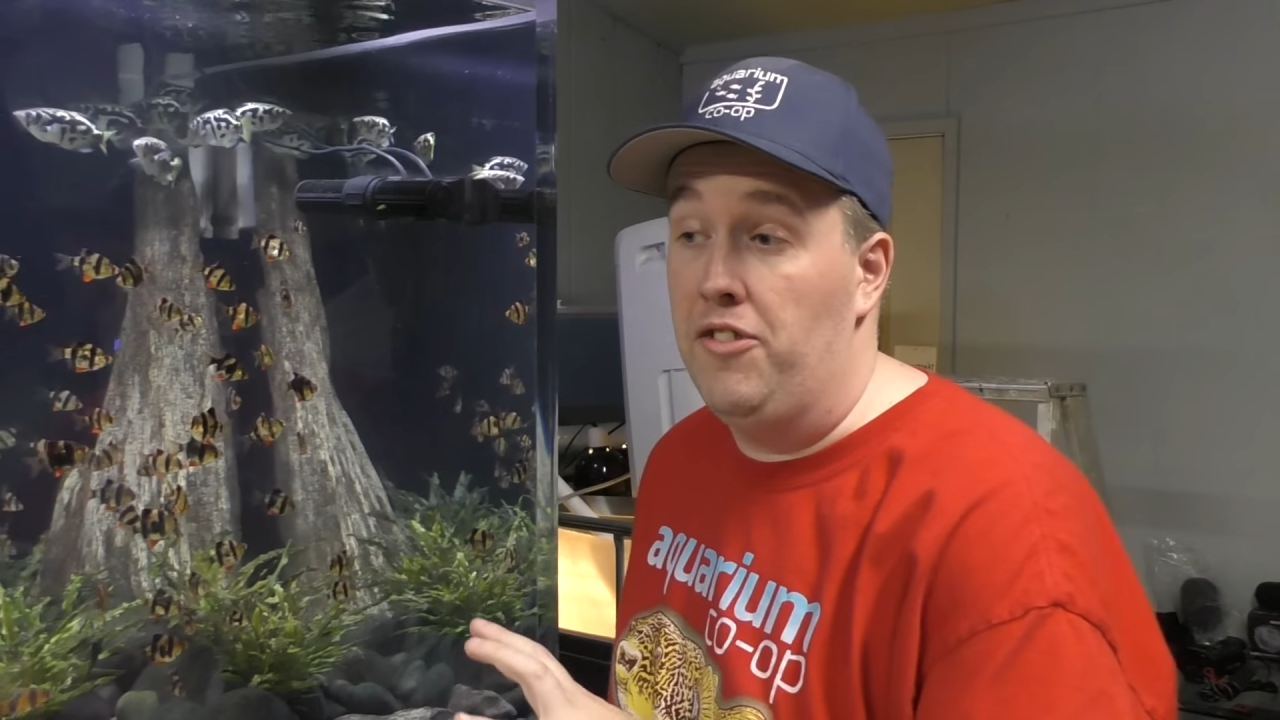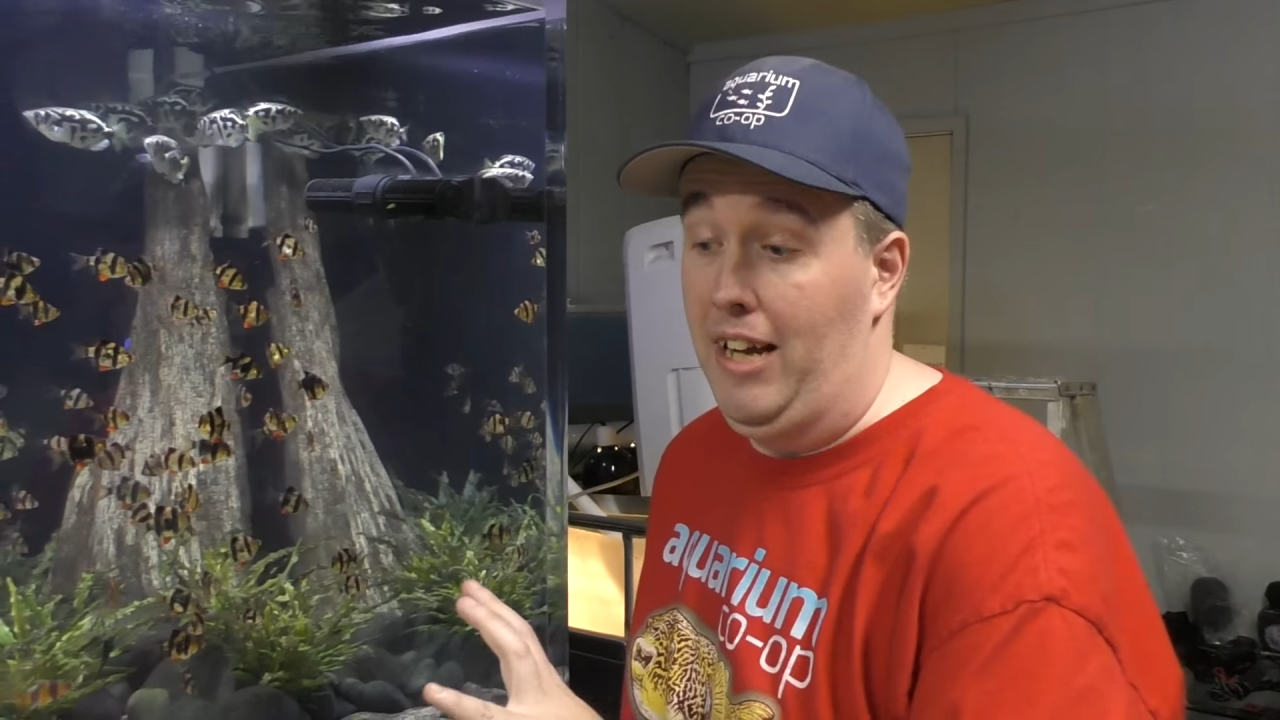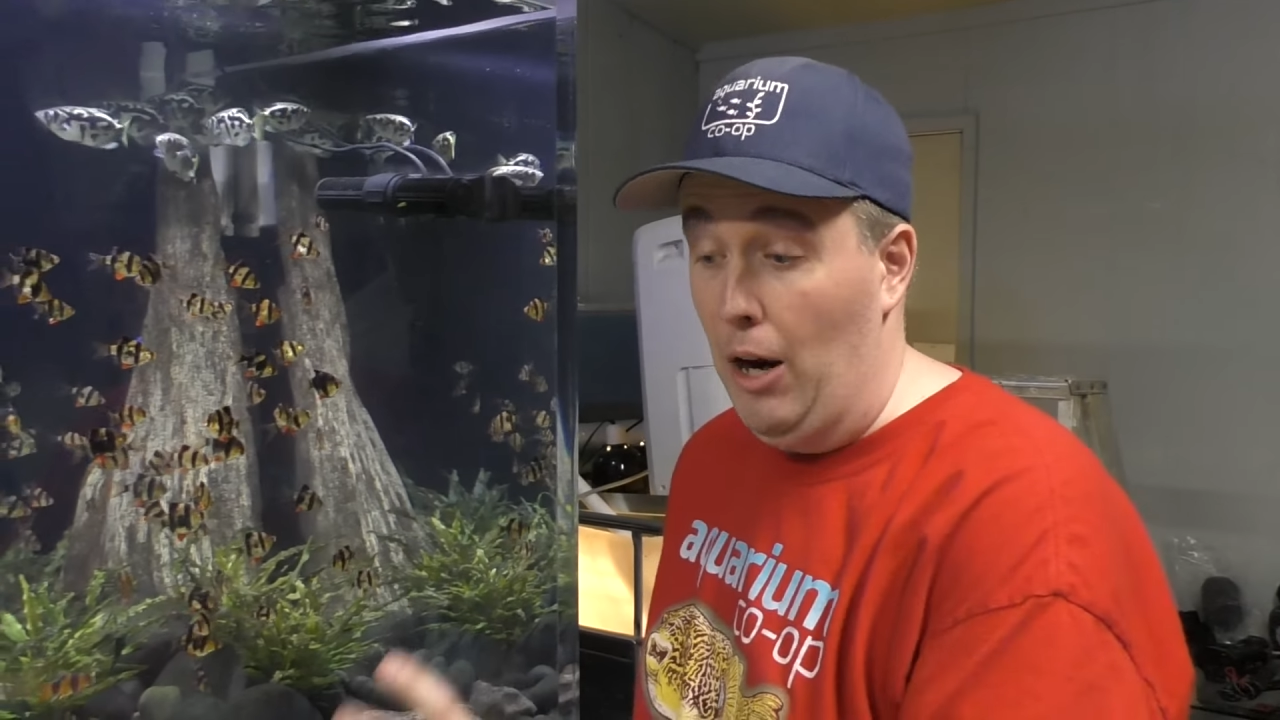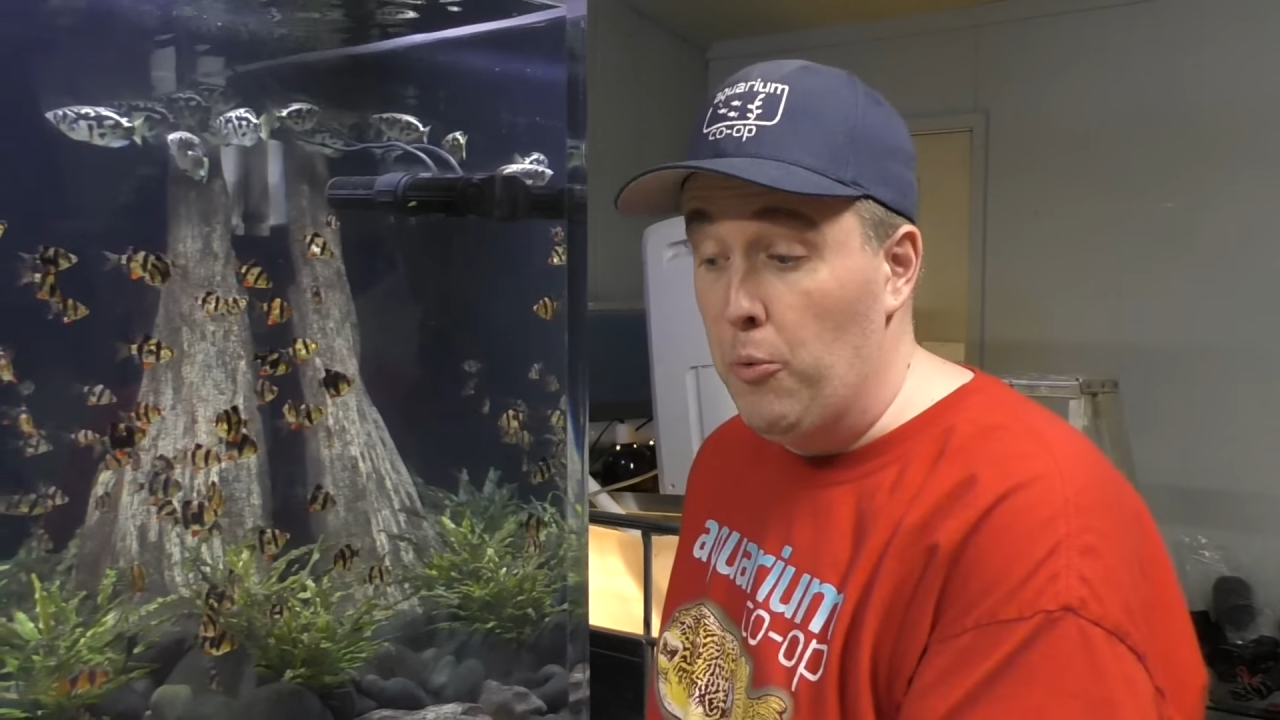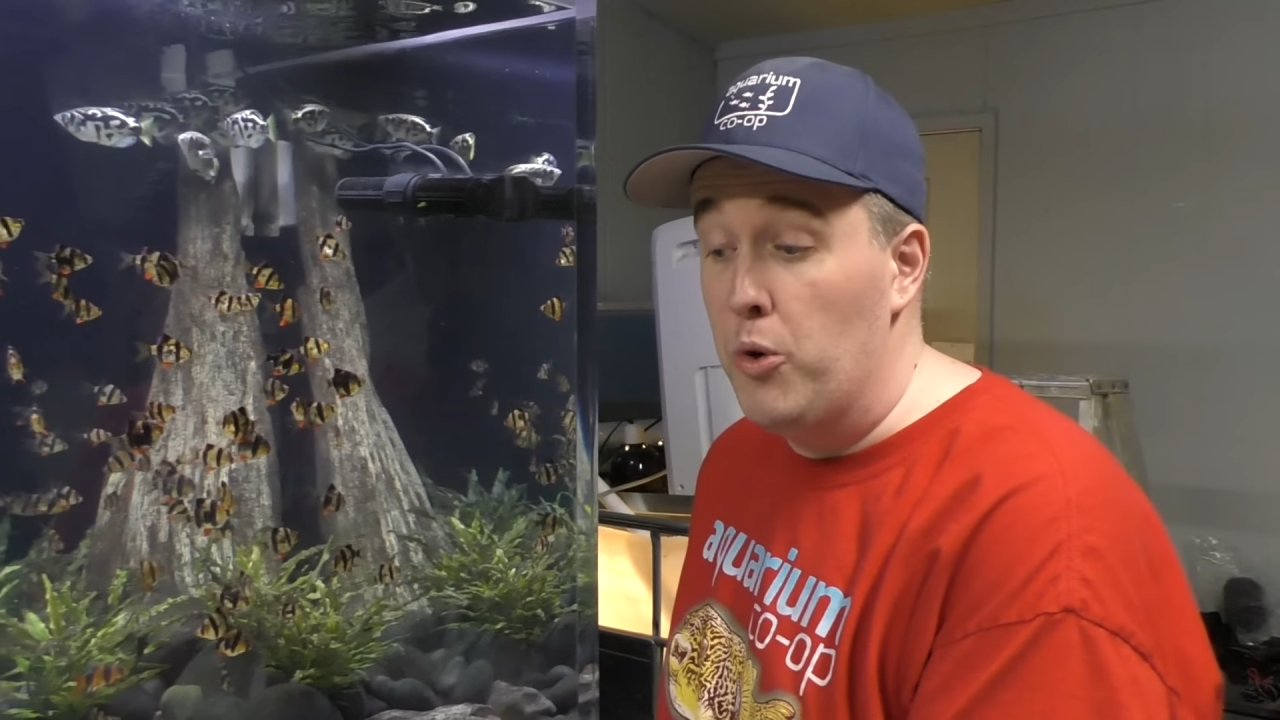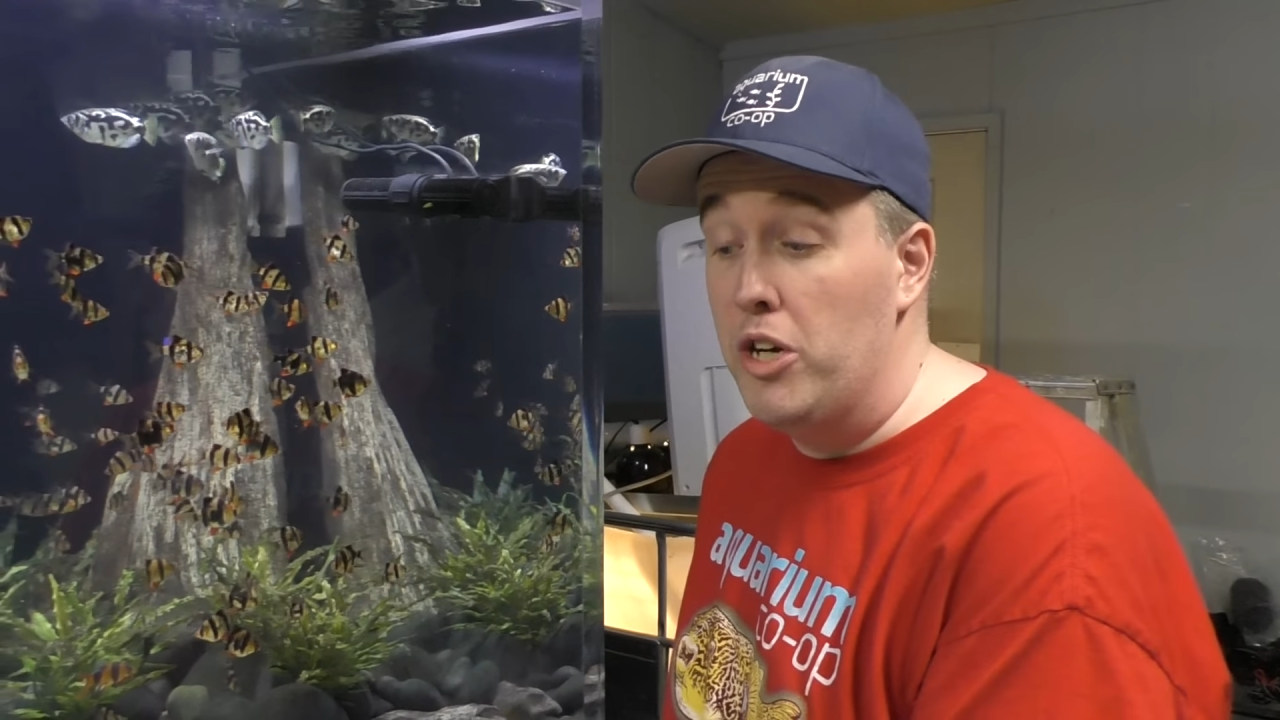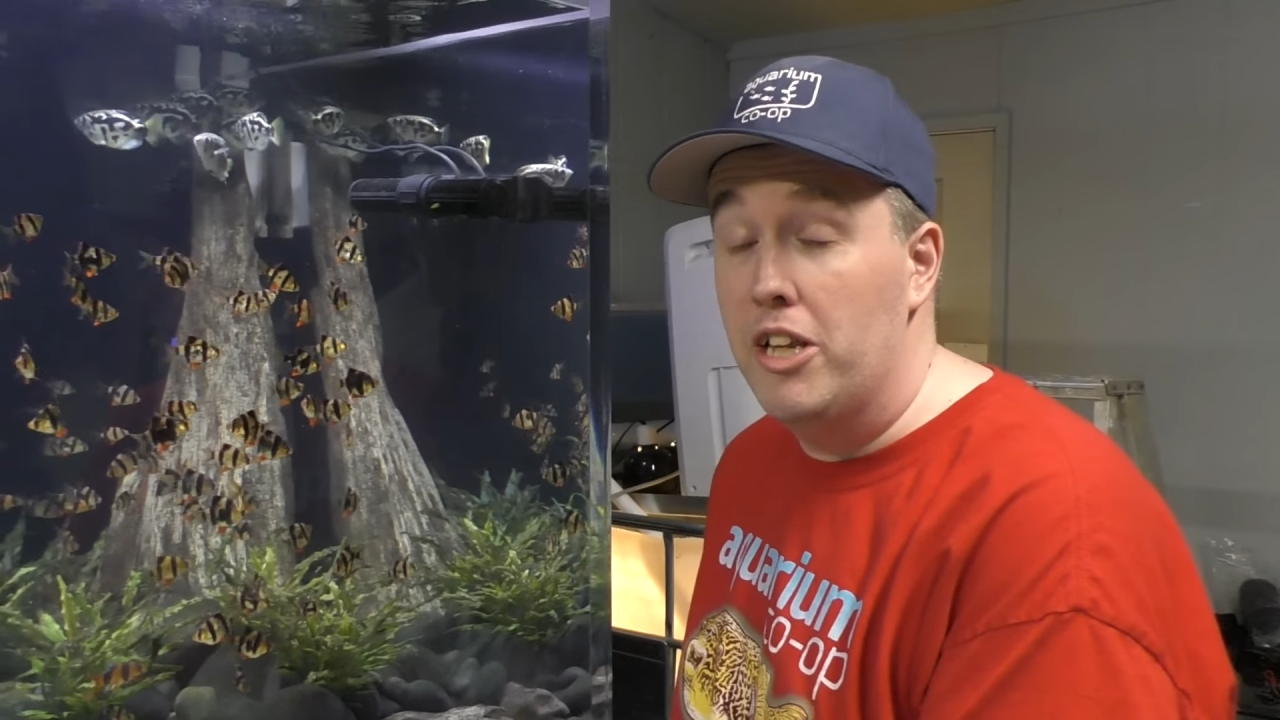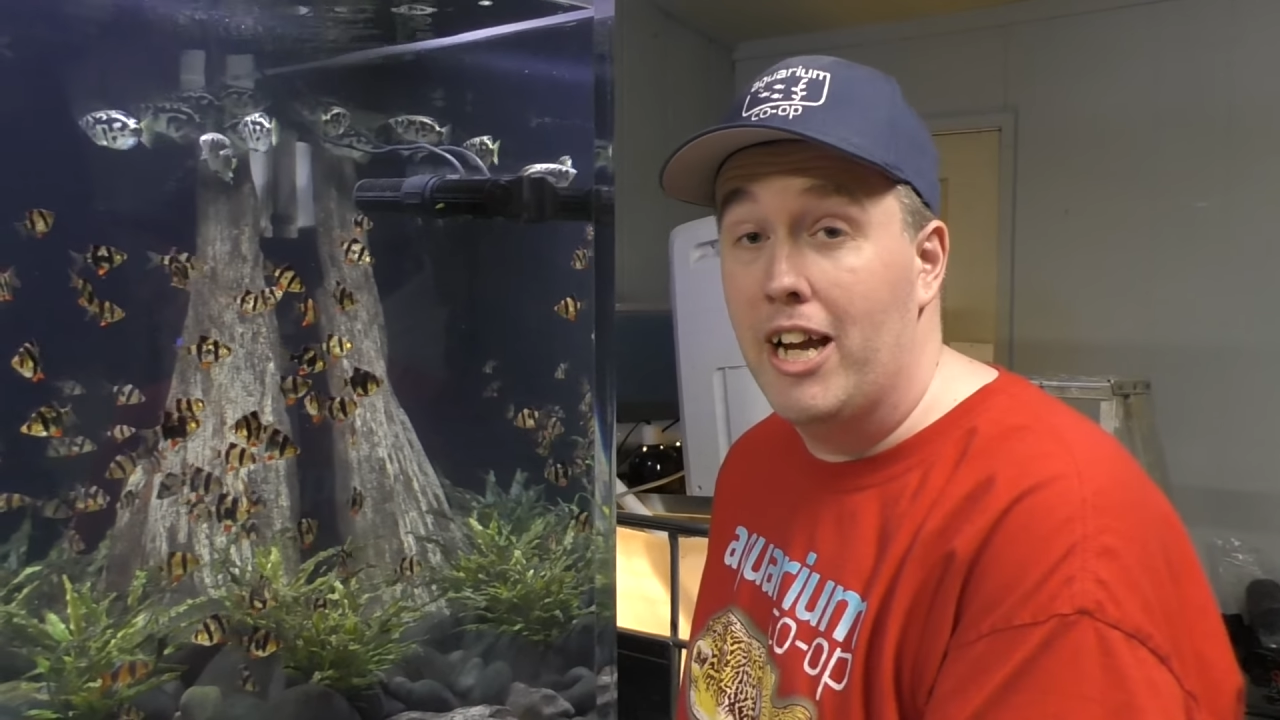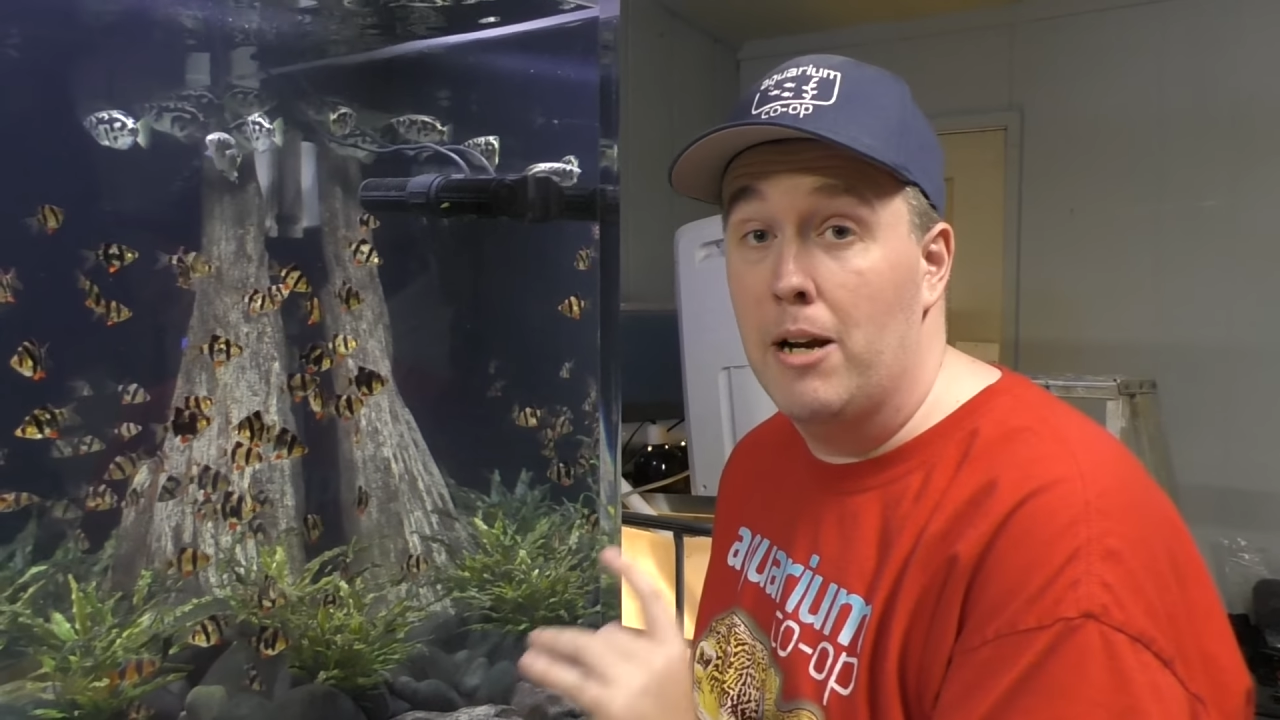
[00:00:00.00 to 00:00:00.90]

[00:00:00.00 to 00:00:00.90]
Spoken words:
I was like, I really